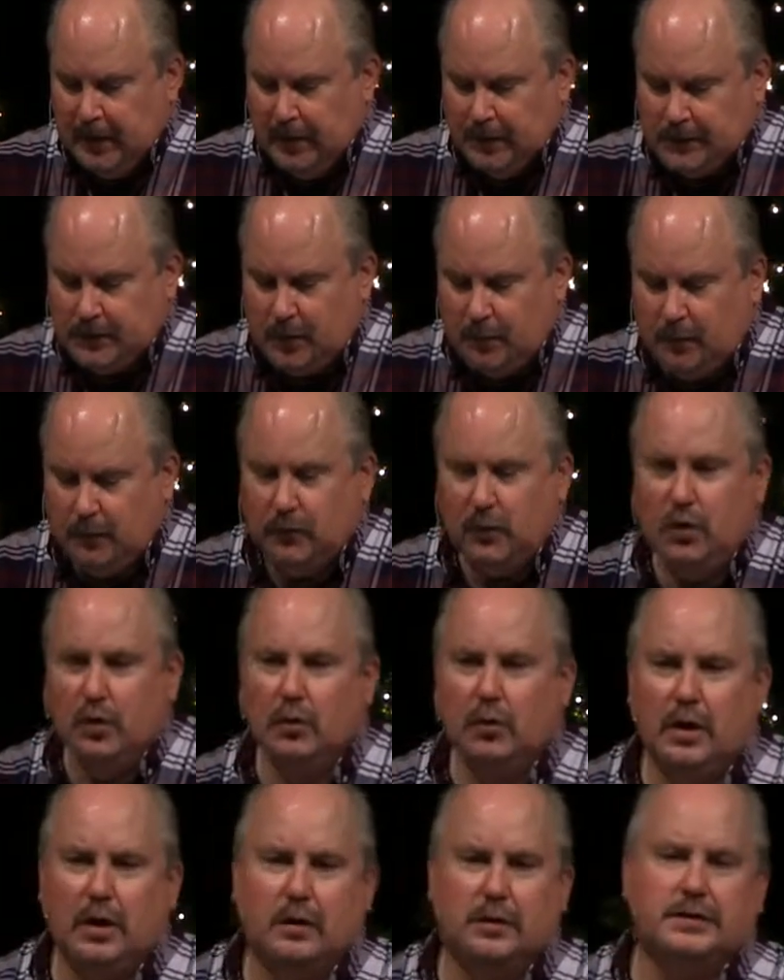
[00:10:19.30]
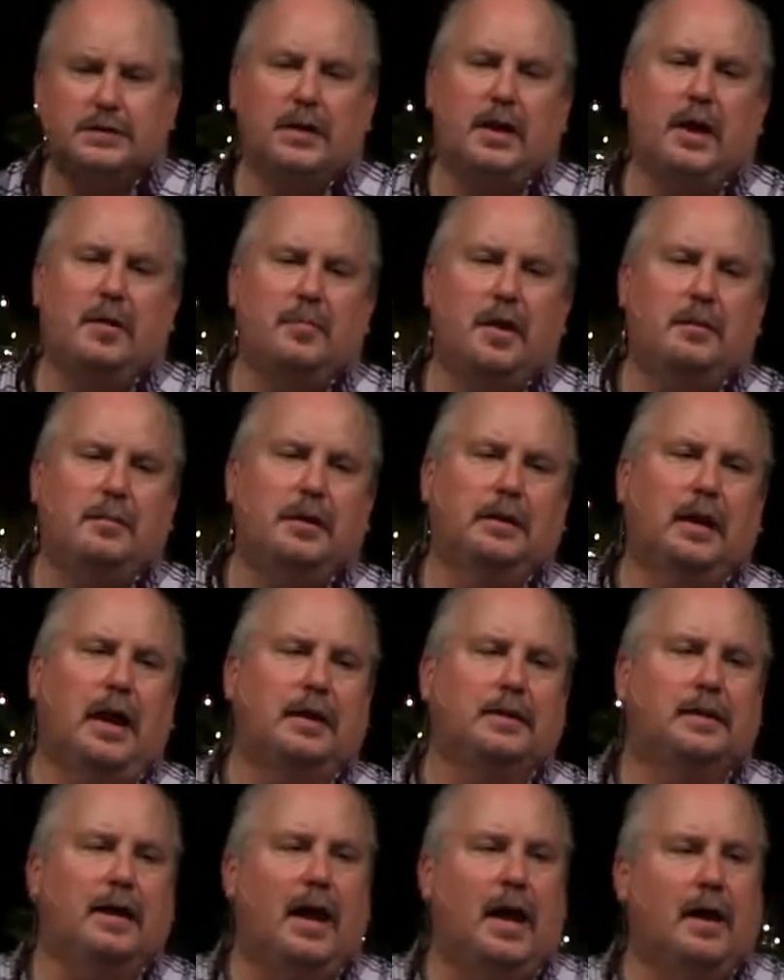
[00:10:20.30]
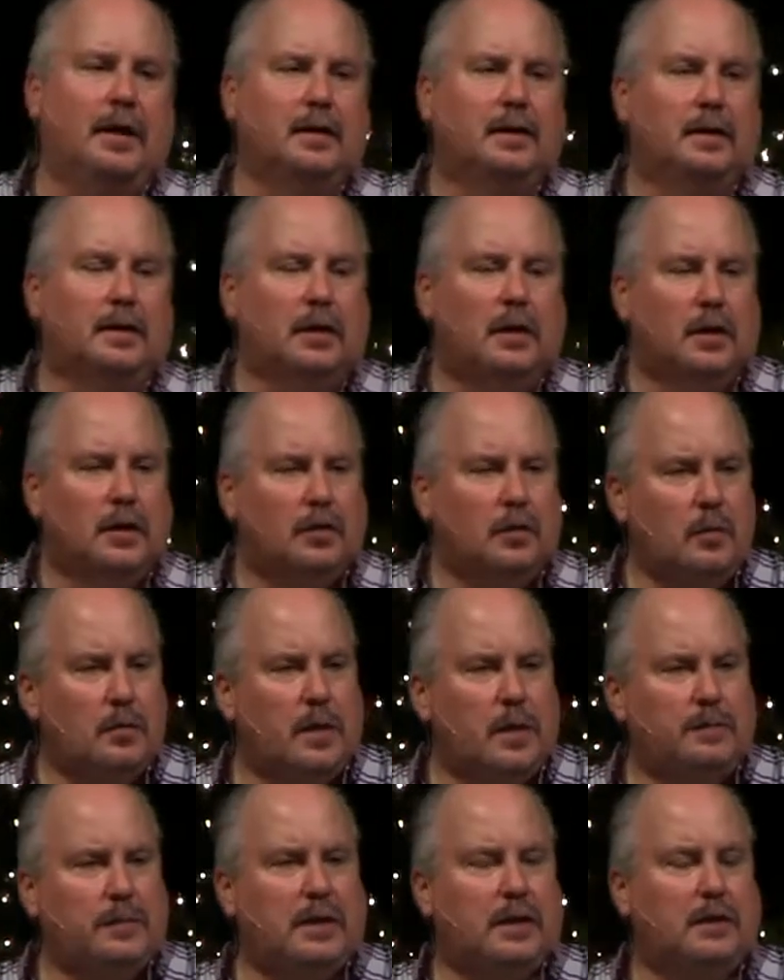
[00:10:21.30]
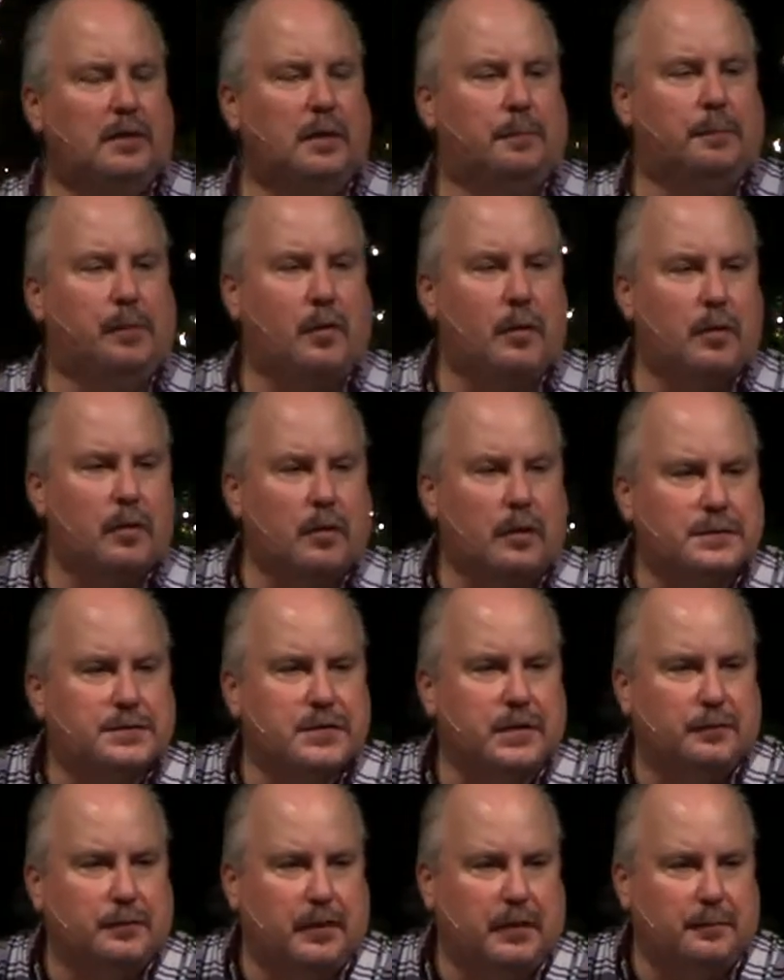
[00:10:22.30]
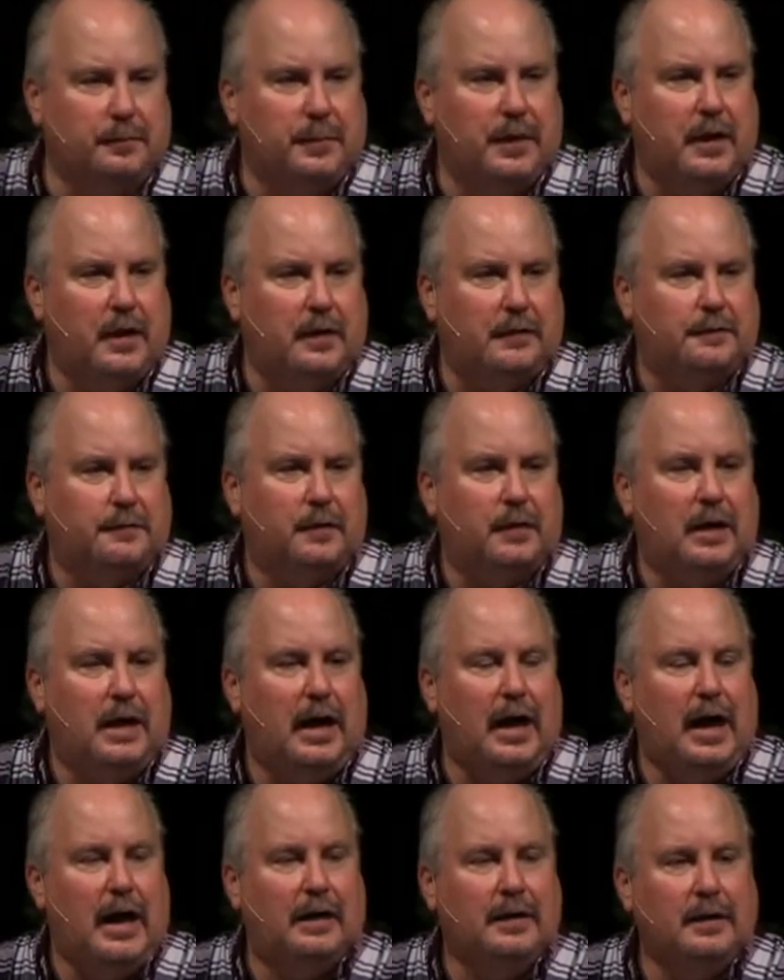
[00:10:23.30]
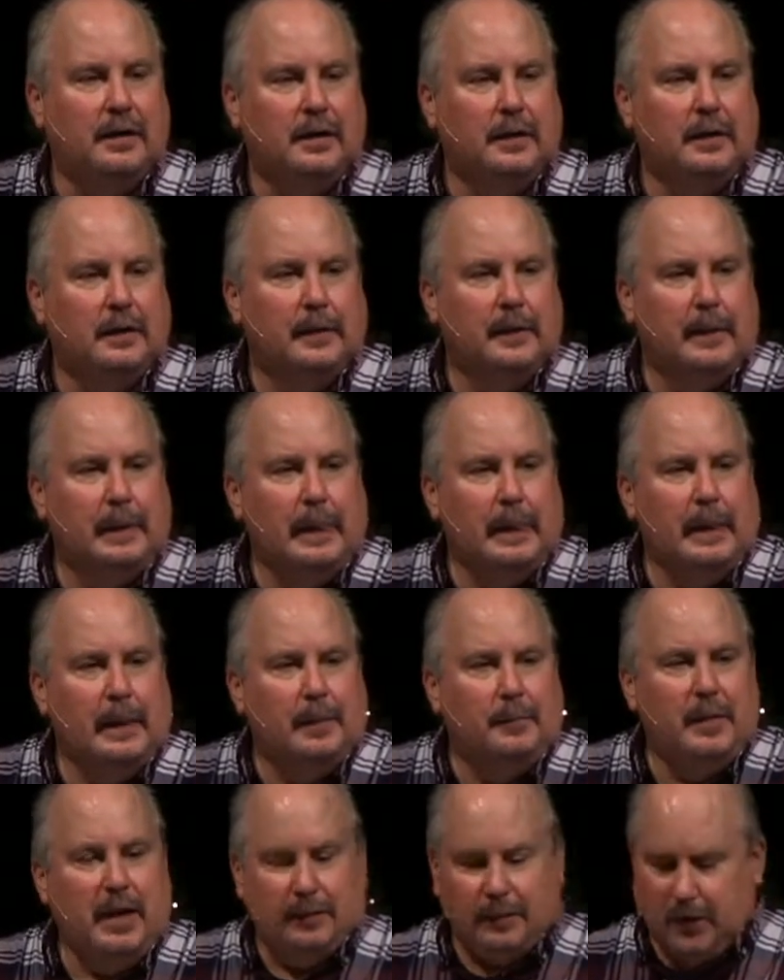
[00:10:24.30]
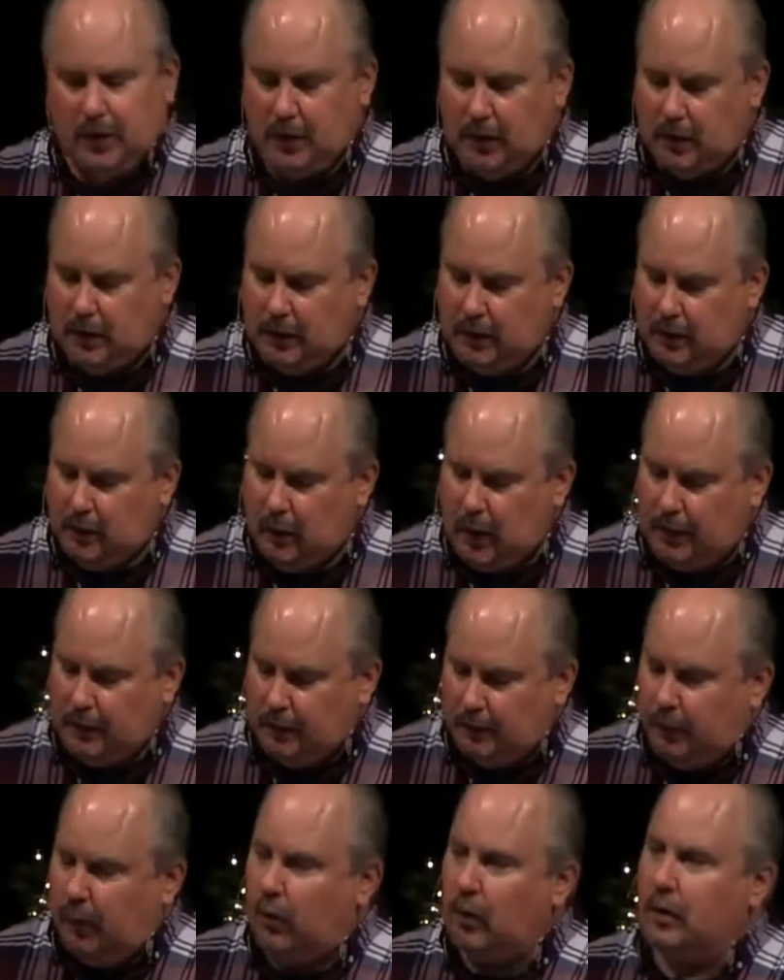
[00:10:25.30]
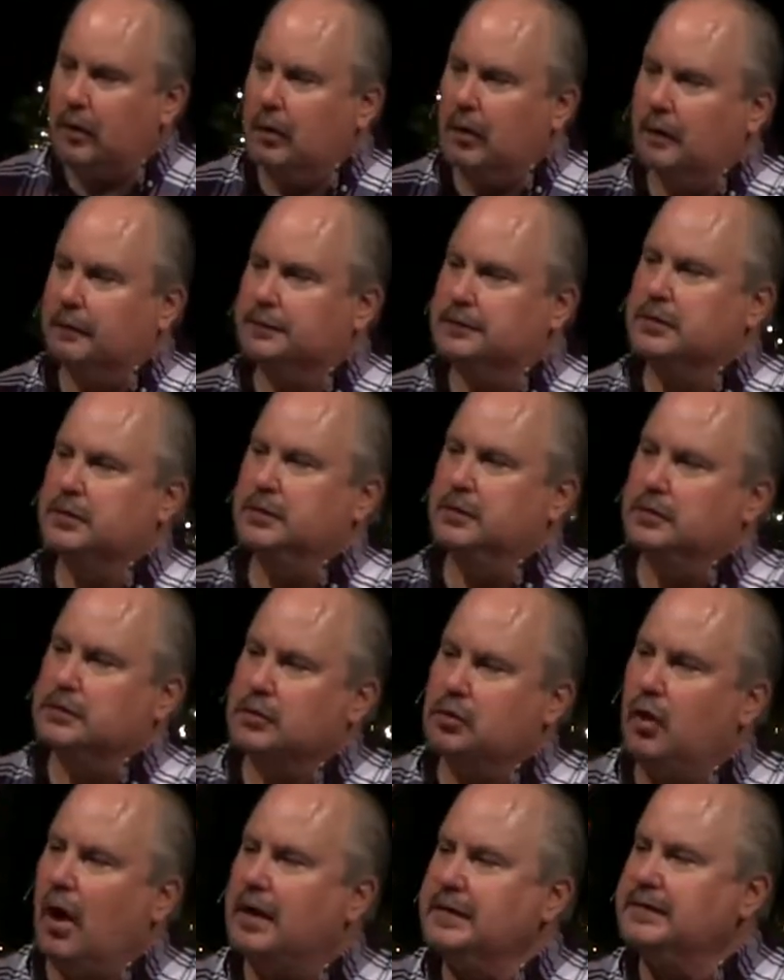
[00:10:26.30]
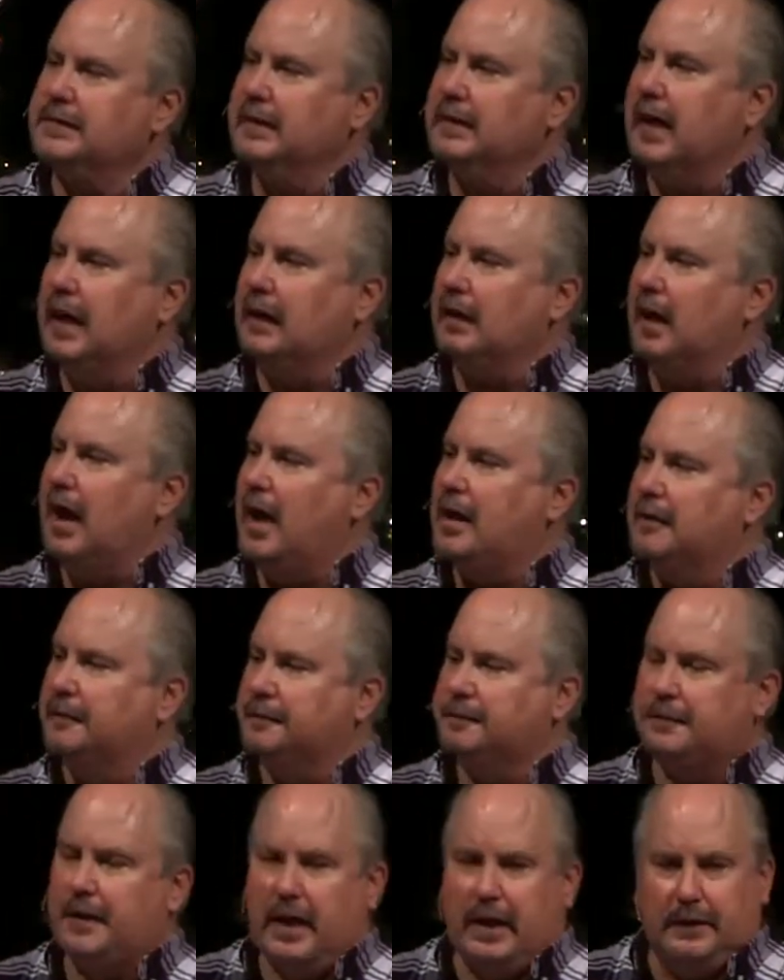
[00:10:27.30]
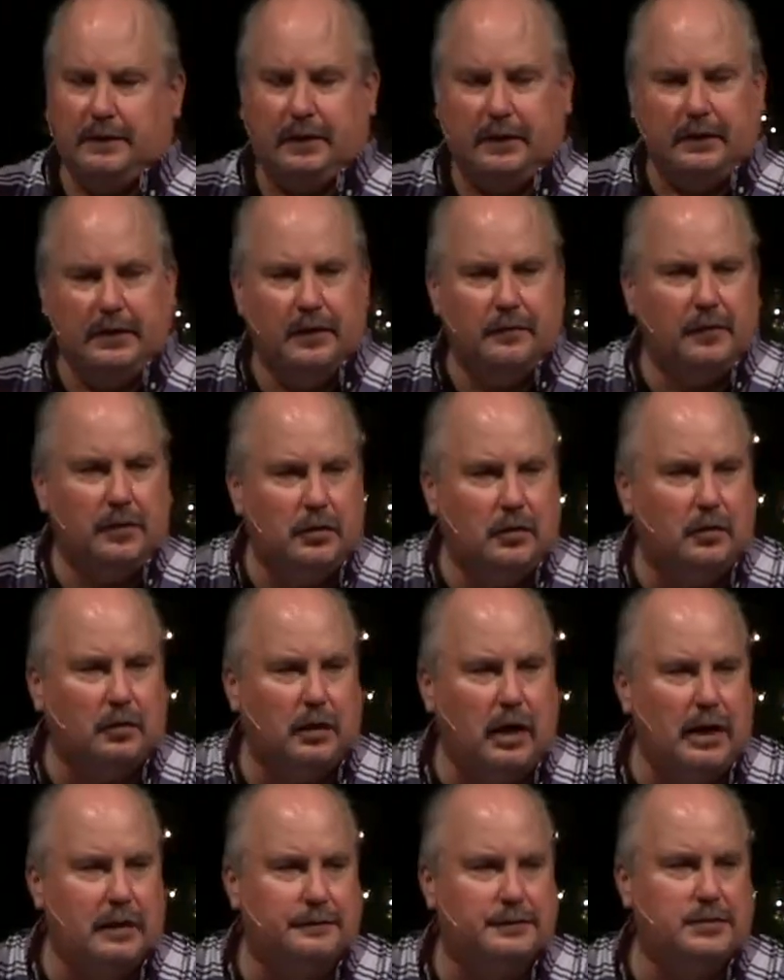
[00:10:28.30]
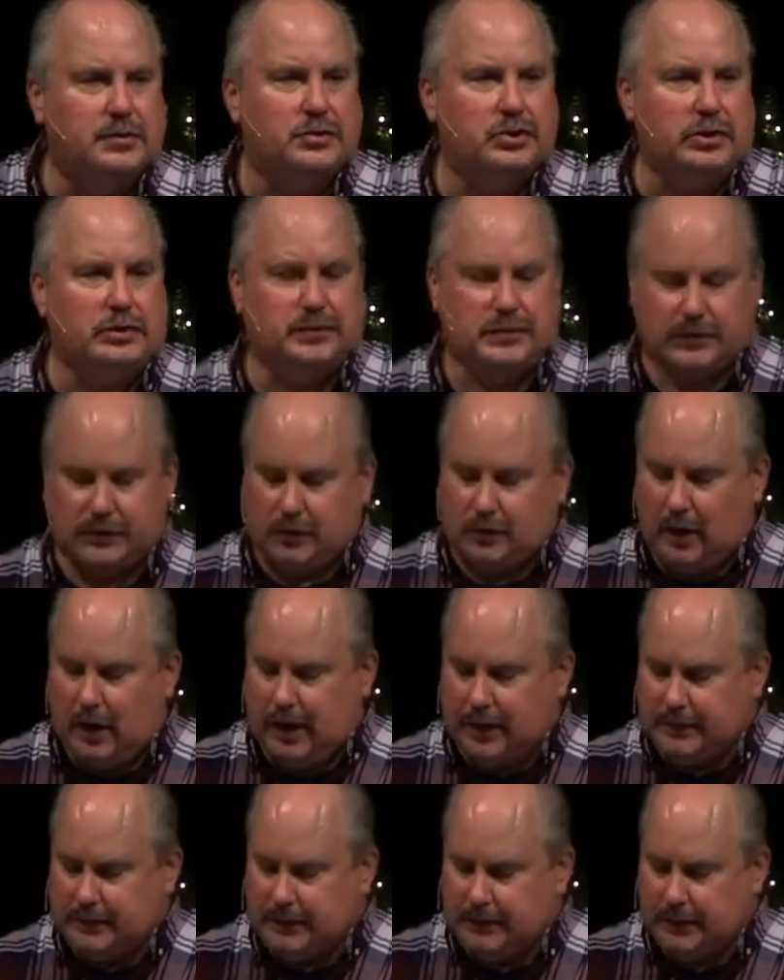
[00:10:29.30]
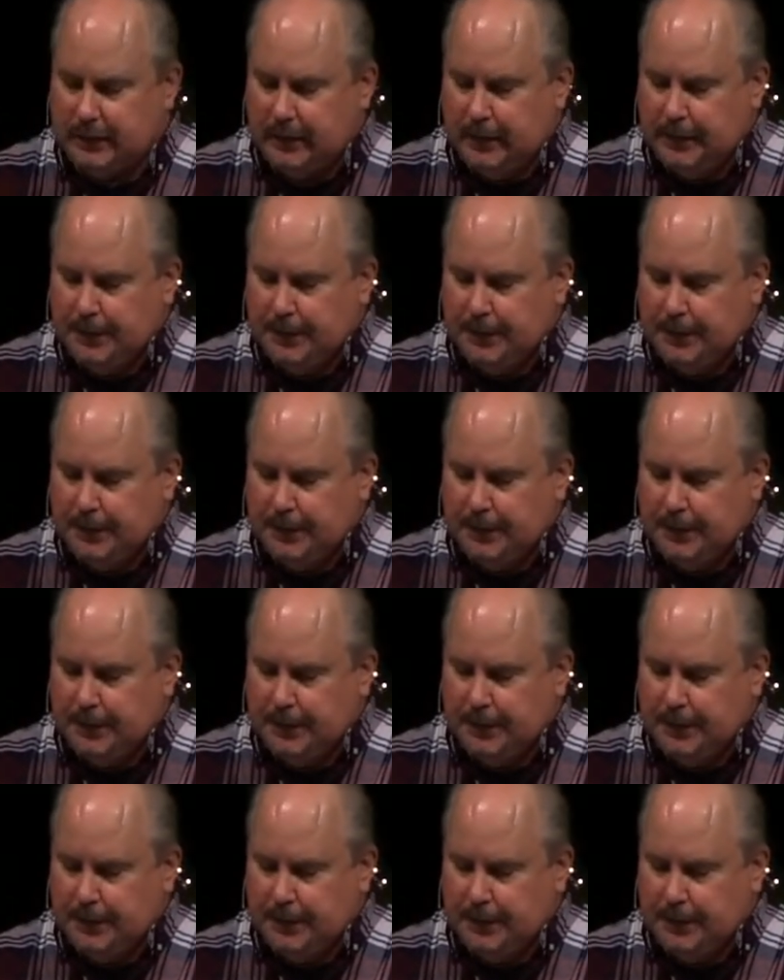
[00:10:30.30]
Some of you here today may be like that. You may be on the border of something big for God. Maybe you're on the border of crossing that line of faith and giving your life to Jesus Christ.